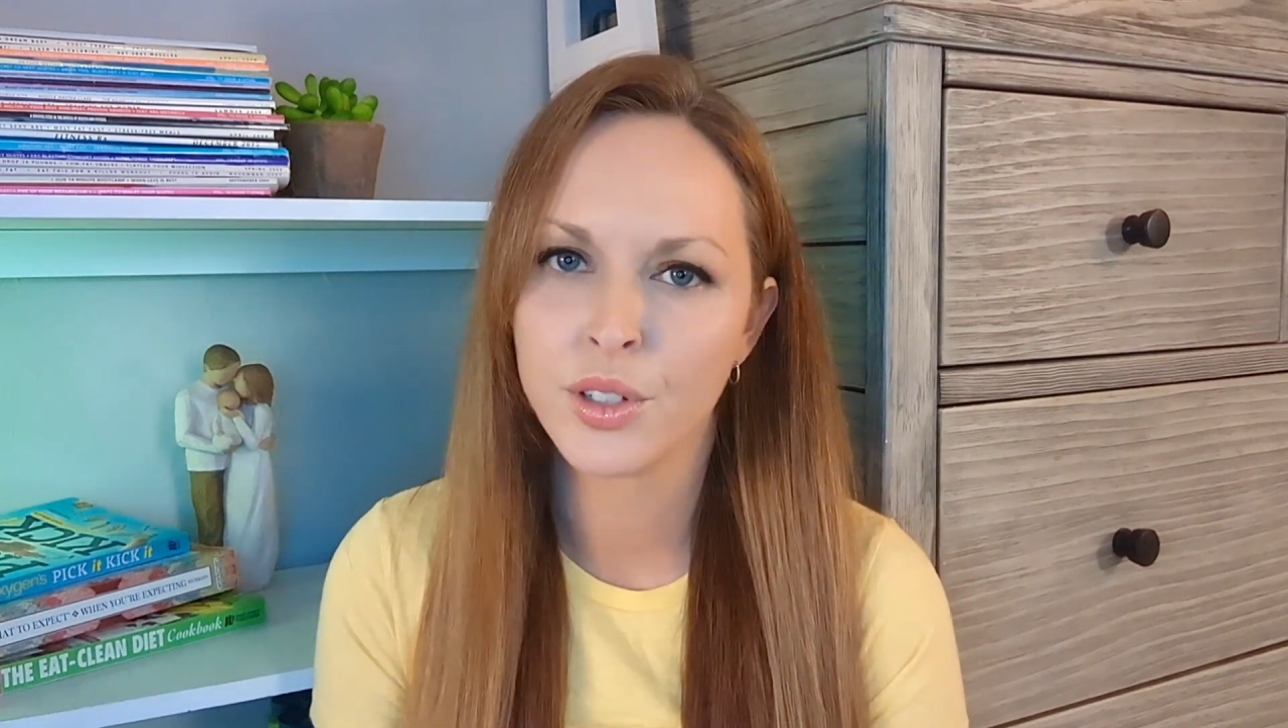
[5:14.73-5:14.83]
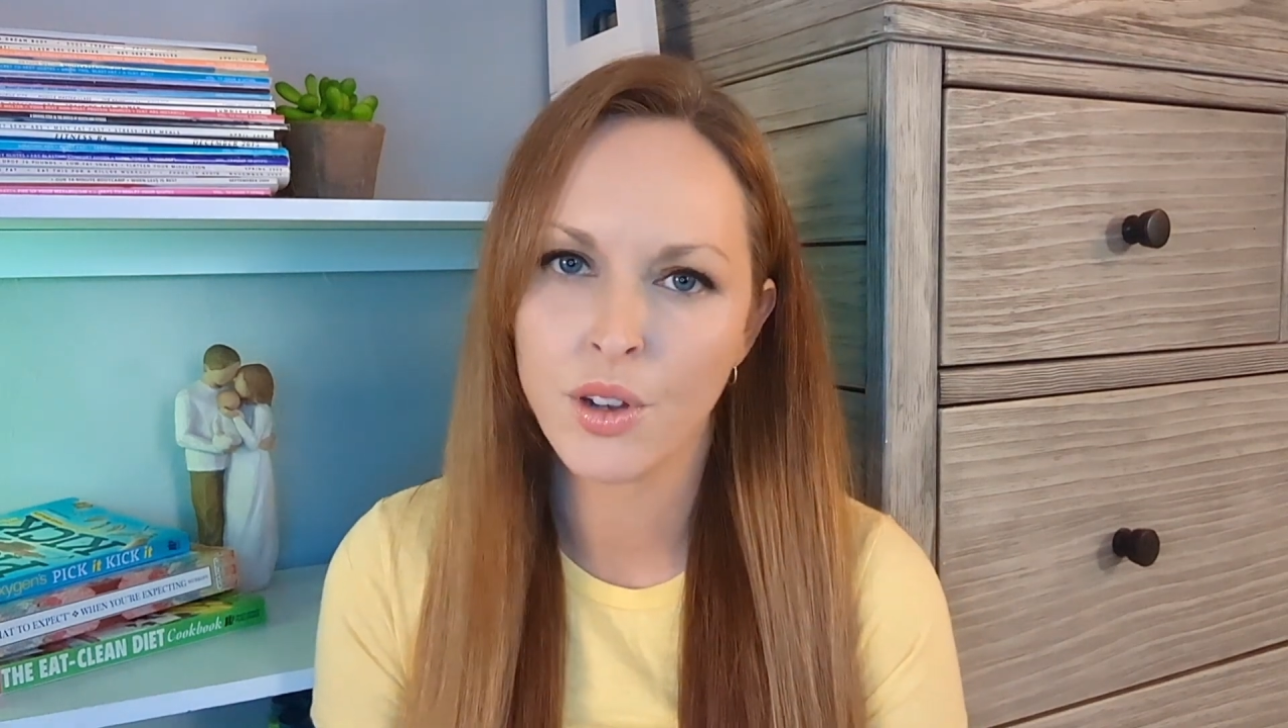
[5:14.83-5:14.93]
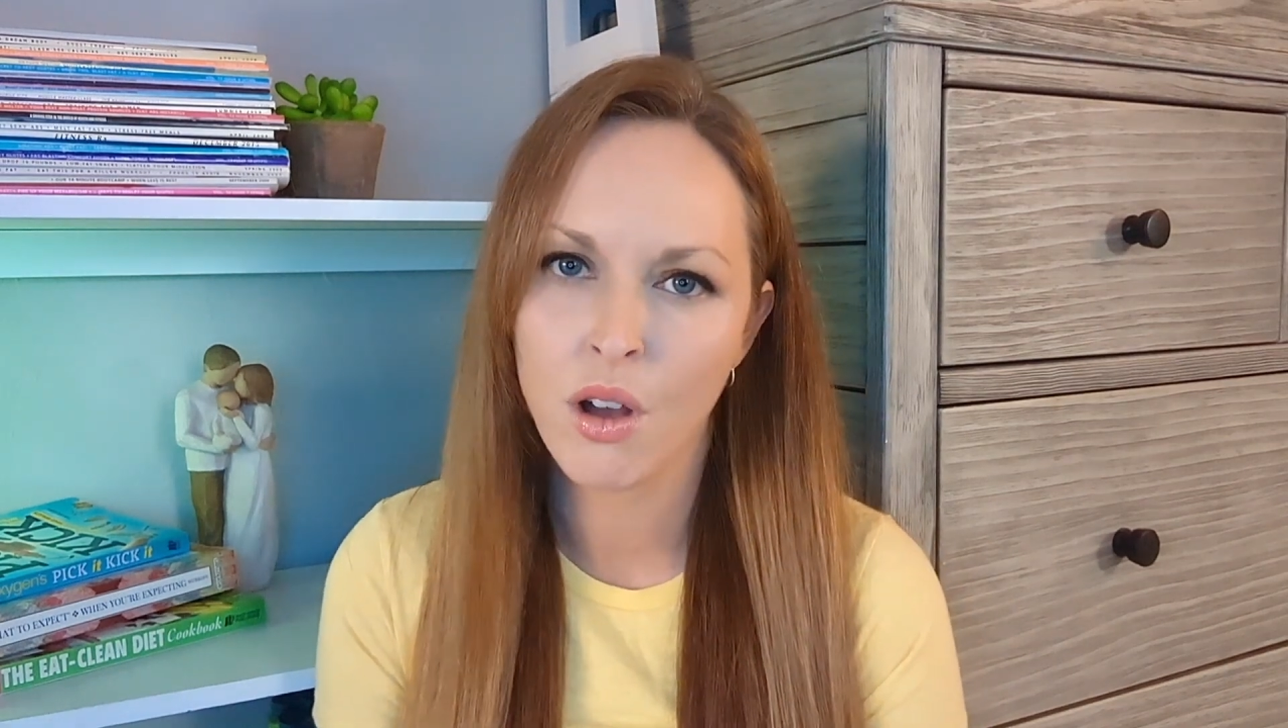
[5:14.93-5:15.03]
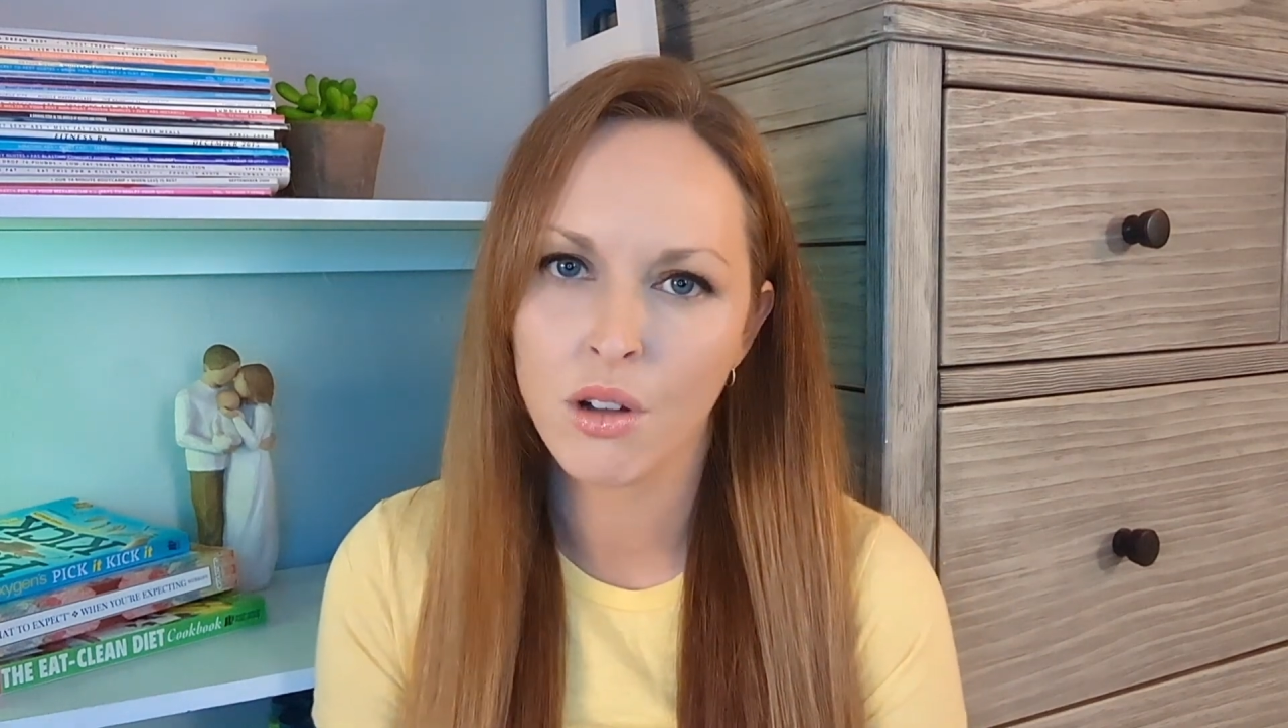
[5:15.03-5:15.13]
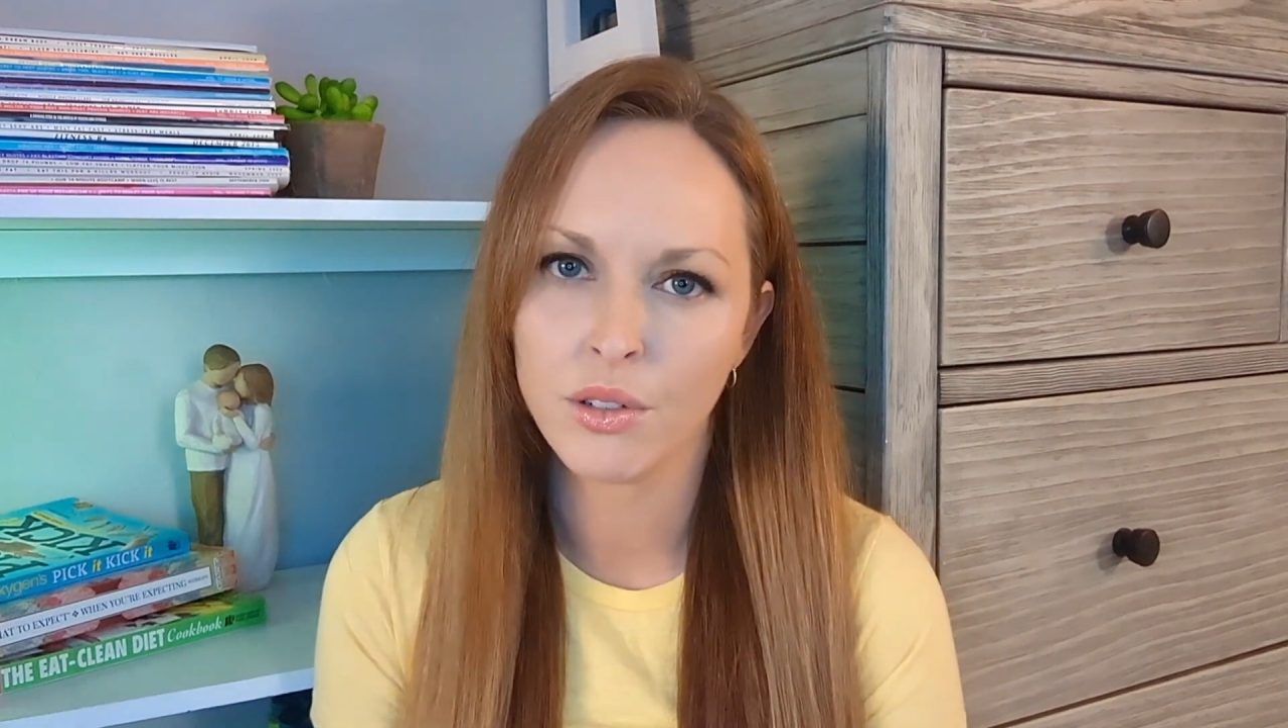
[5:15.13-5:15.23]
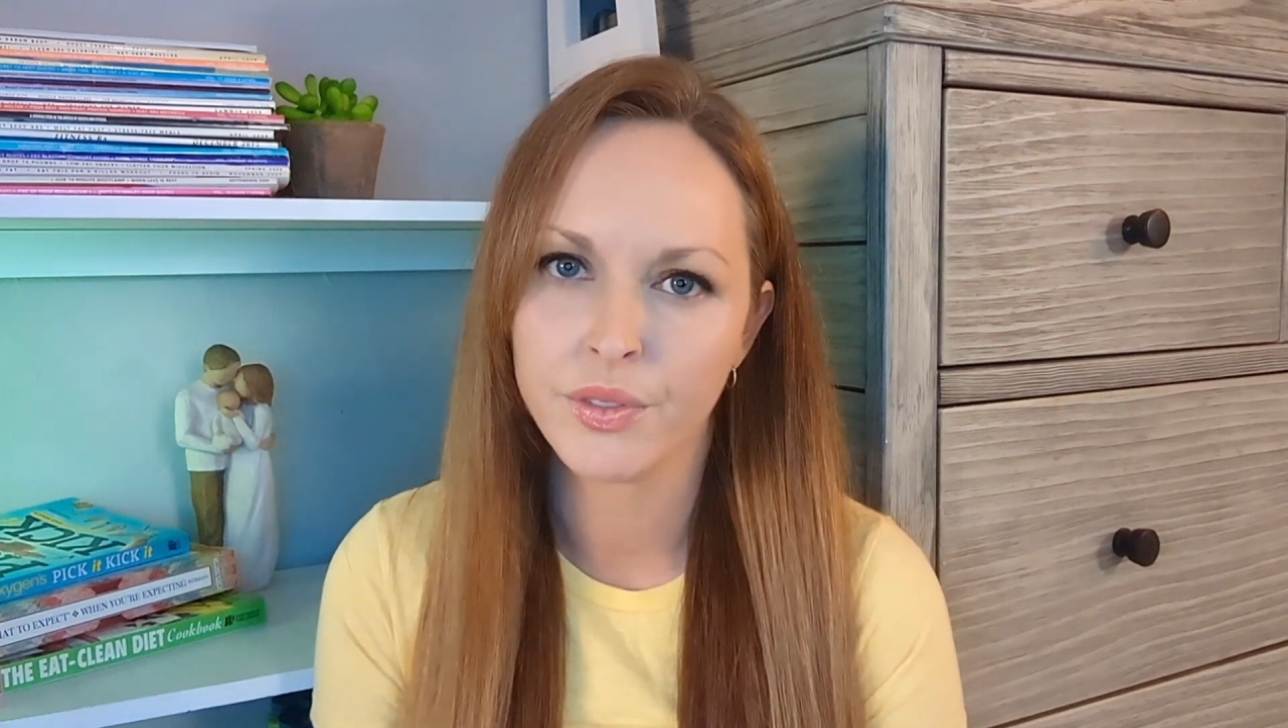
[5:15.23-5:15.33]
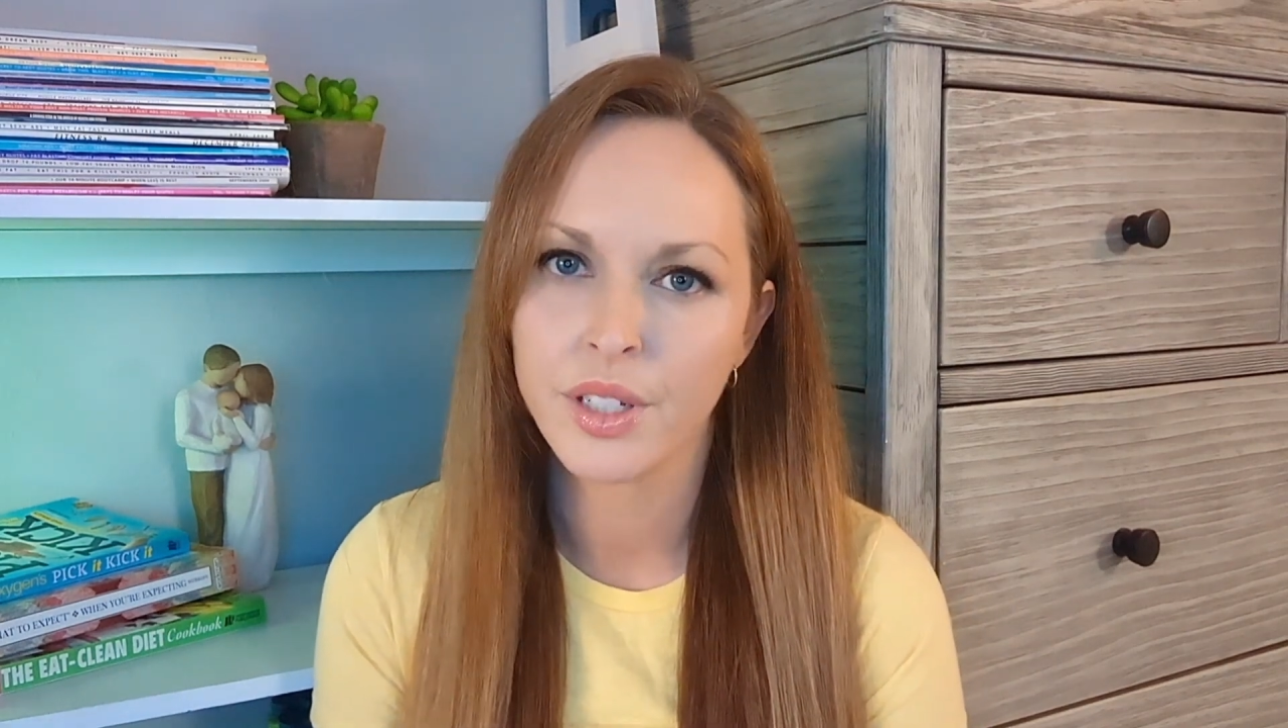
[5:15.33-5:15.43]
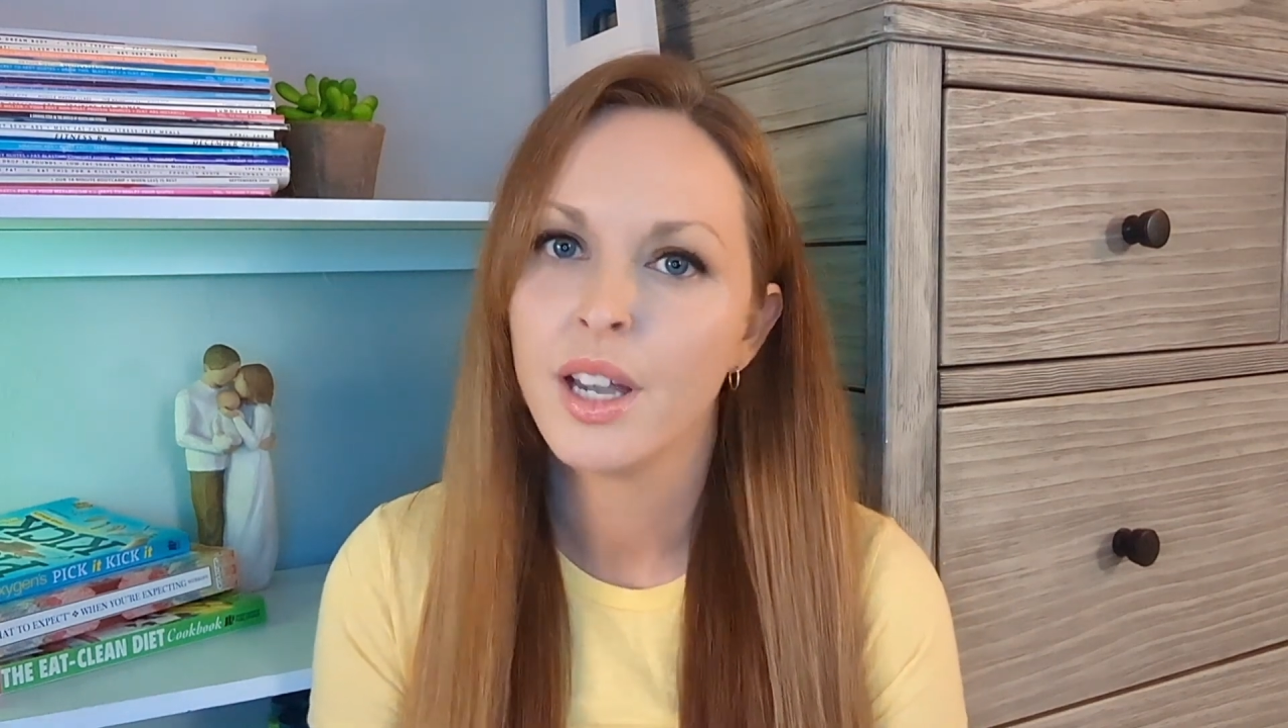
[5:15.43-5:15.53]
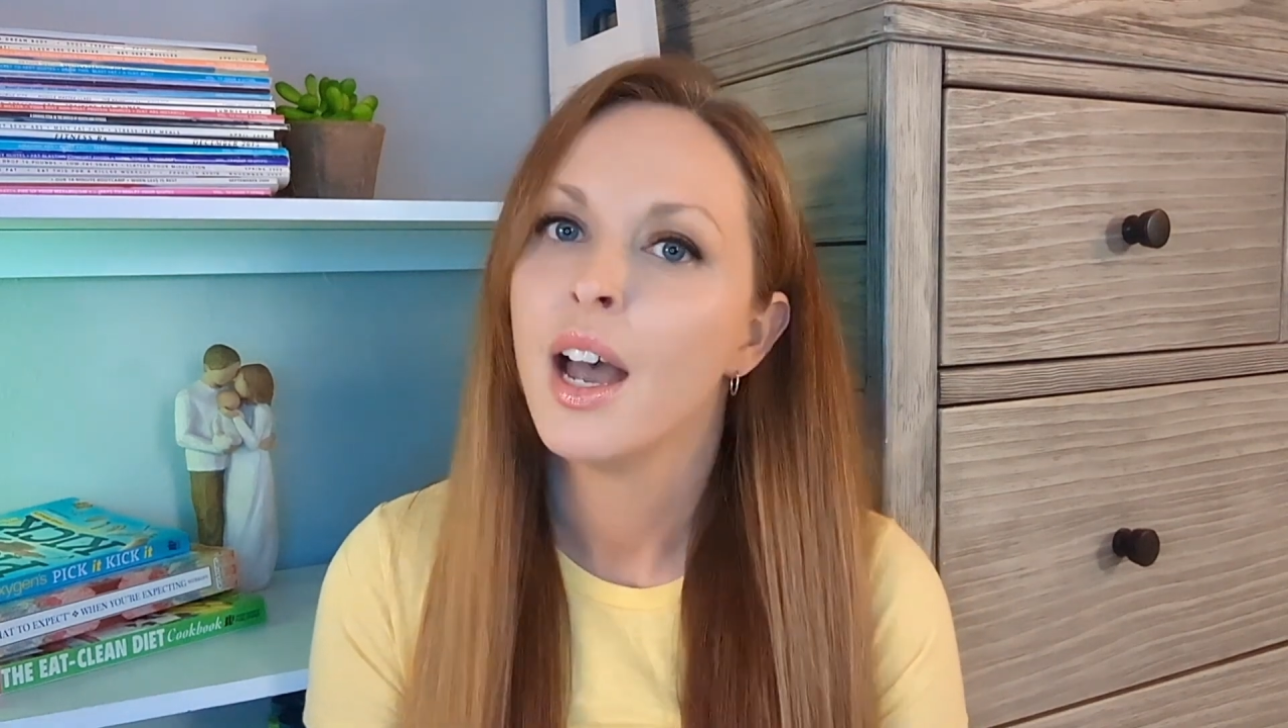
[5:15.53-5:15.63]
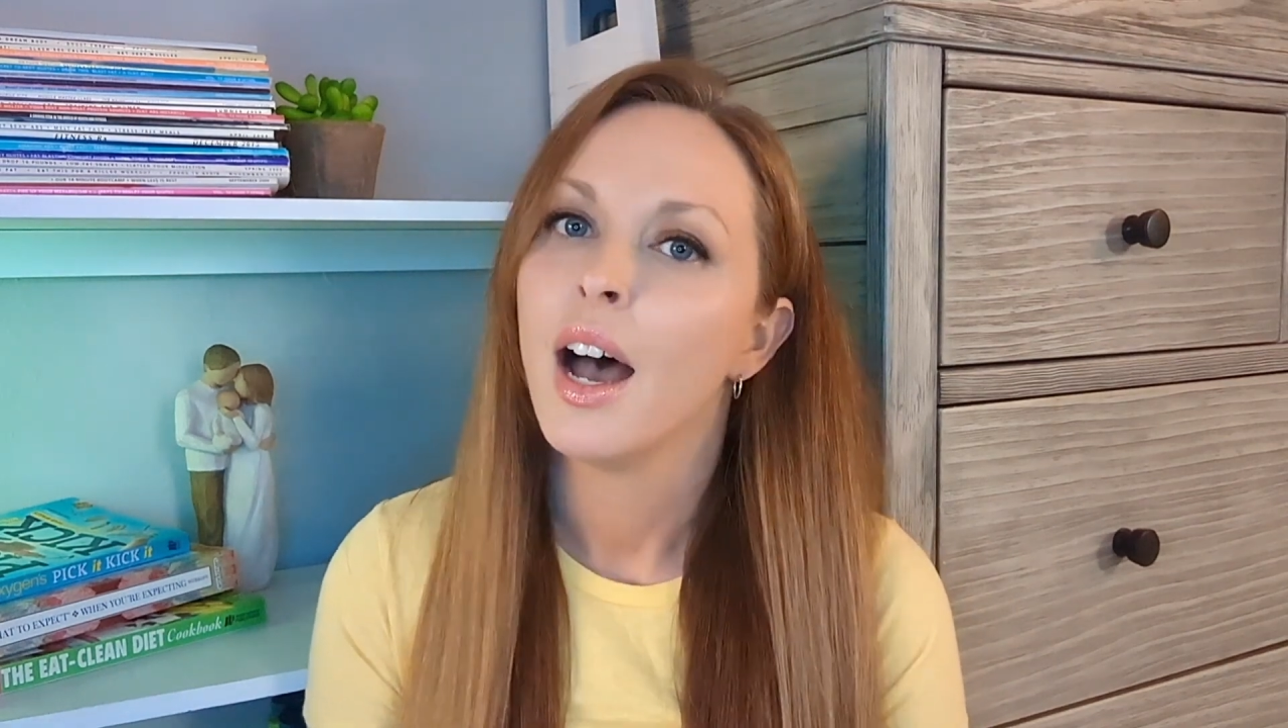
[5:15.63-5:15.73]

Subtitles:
are solved.